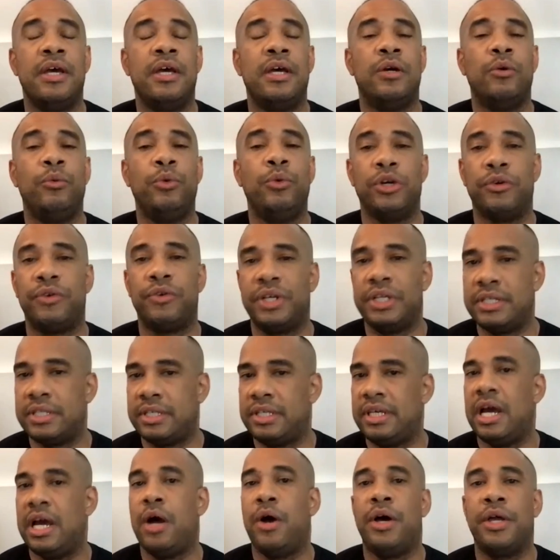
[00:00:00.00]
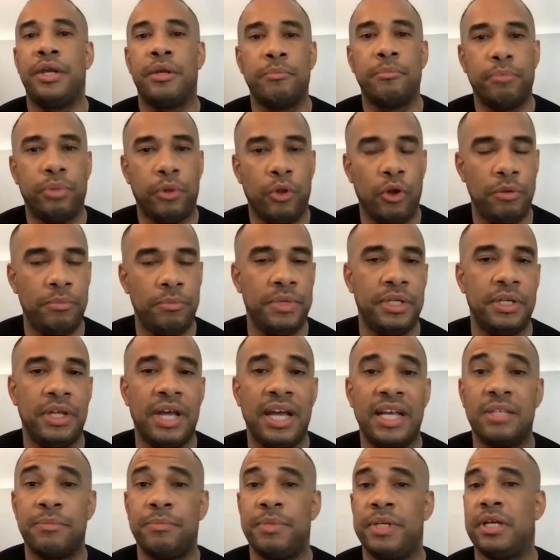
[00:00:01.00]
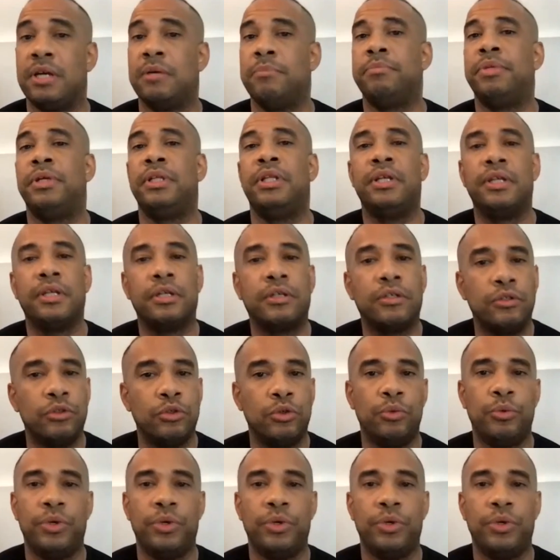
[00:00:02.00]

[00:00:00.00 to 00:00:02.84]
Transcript: We already see how unemployment has become political,